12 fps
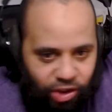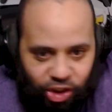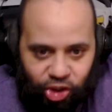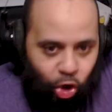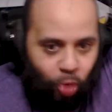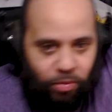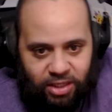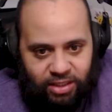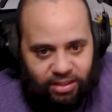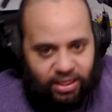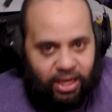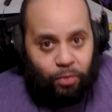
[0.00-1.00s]
Just show me a
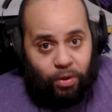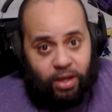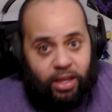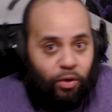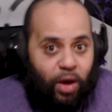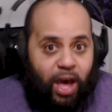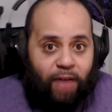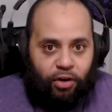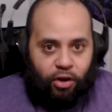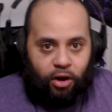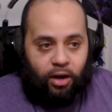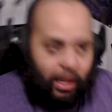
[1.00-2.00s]
scene where he don't have it
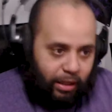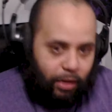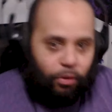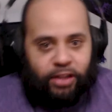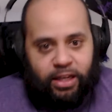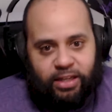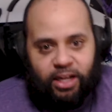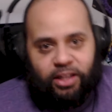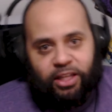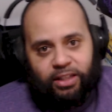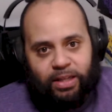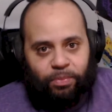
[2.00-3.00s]
on, like what they did in
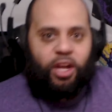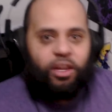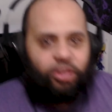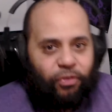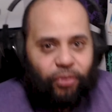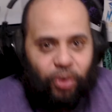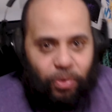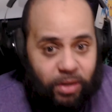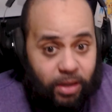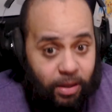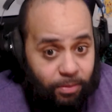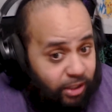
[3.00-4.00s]
this episode. You feel
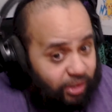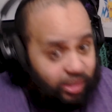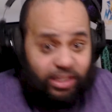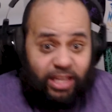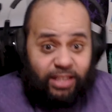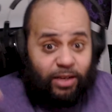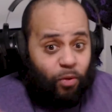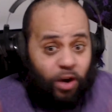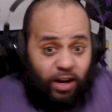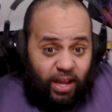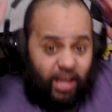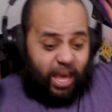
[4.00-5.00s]
me? Because in season
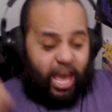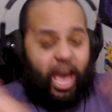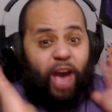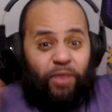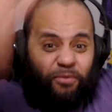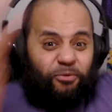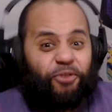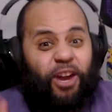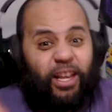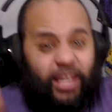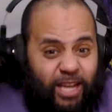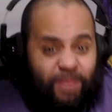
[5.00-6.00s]
1, every
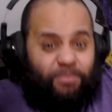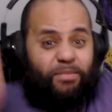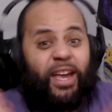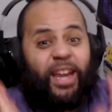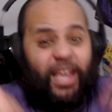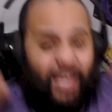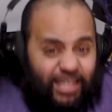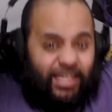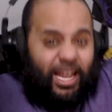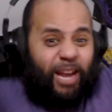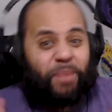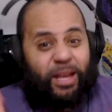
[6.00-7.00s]
freaking minute, he's
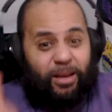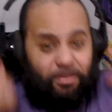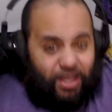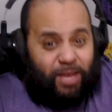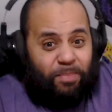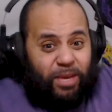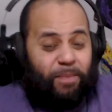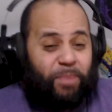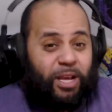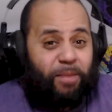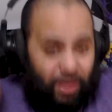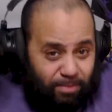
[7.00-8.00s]
like, pick,
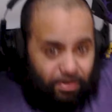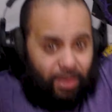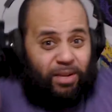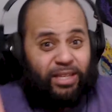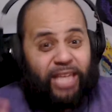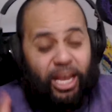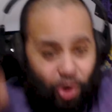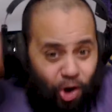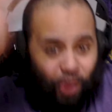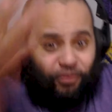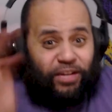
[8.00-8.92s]
take off.